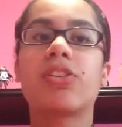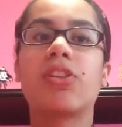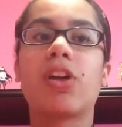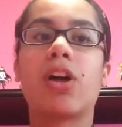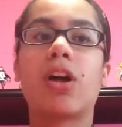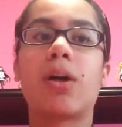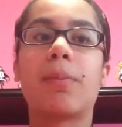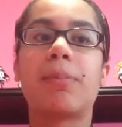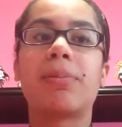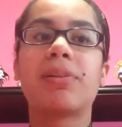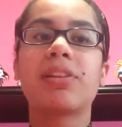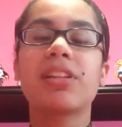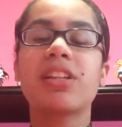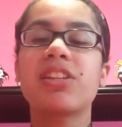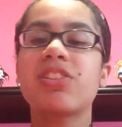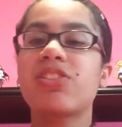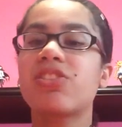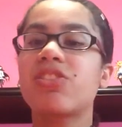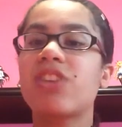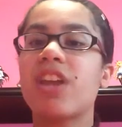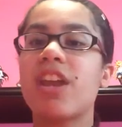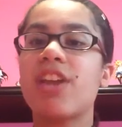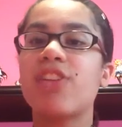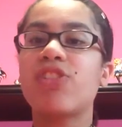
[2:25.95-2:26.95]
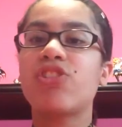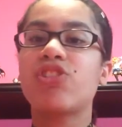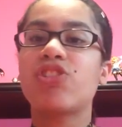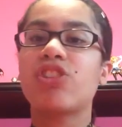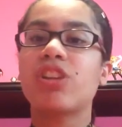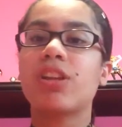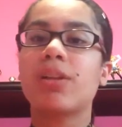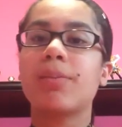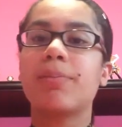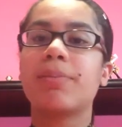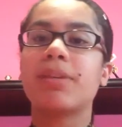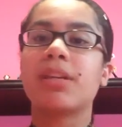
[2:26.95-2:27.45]
the police
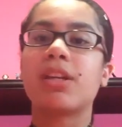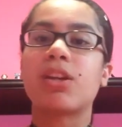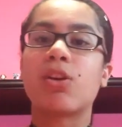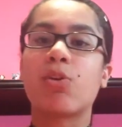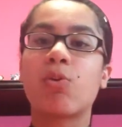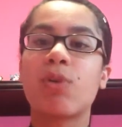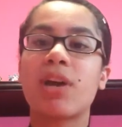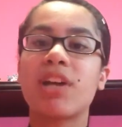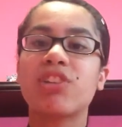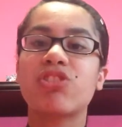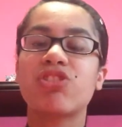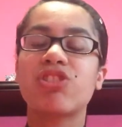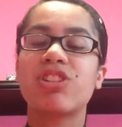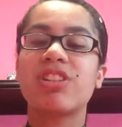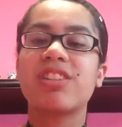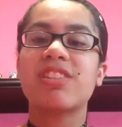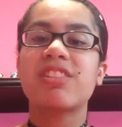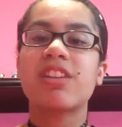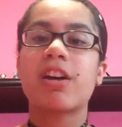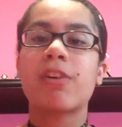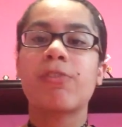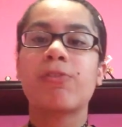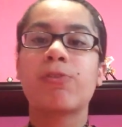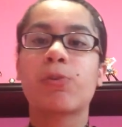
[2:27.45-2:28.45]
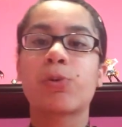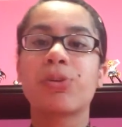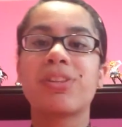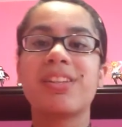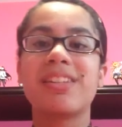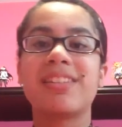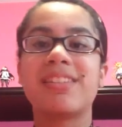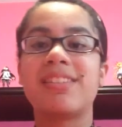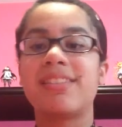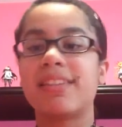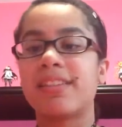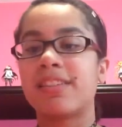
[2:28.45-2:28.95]
station being questioned and stuff for
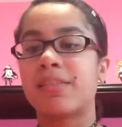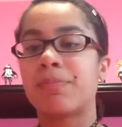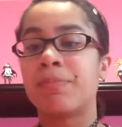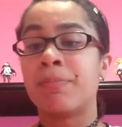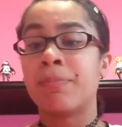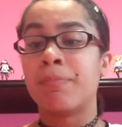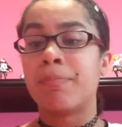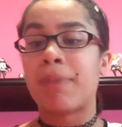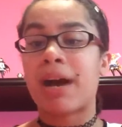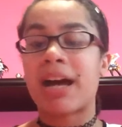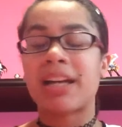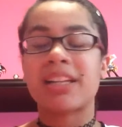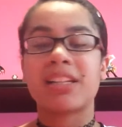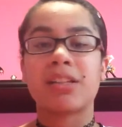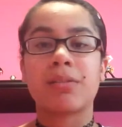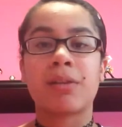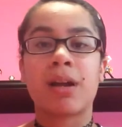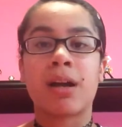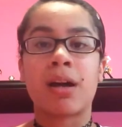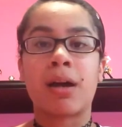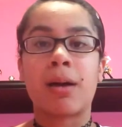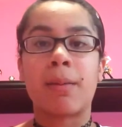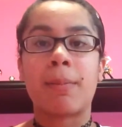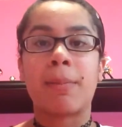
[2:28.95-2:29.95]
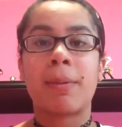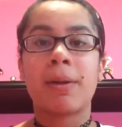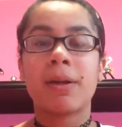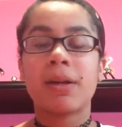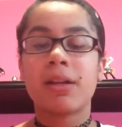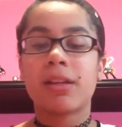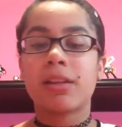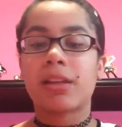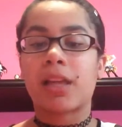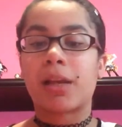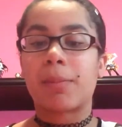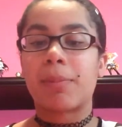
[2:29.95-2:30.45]
these disembodied,
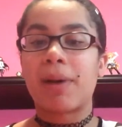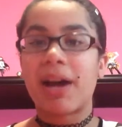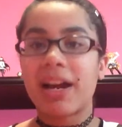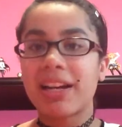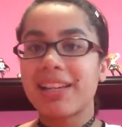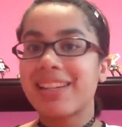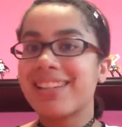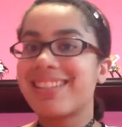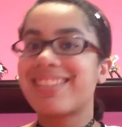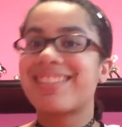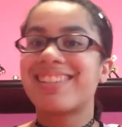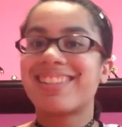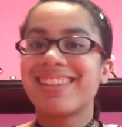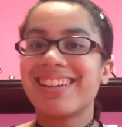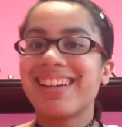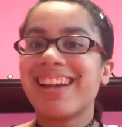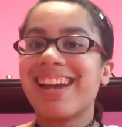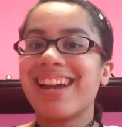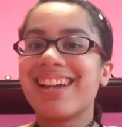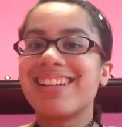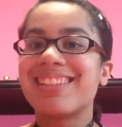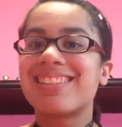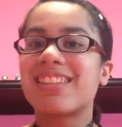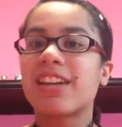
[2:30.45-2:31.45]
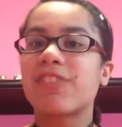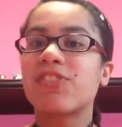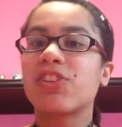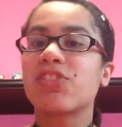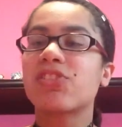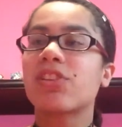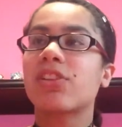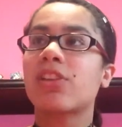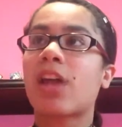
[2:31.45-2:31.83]
bodies and stuff.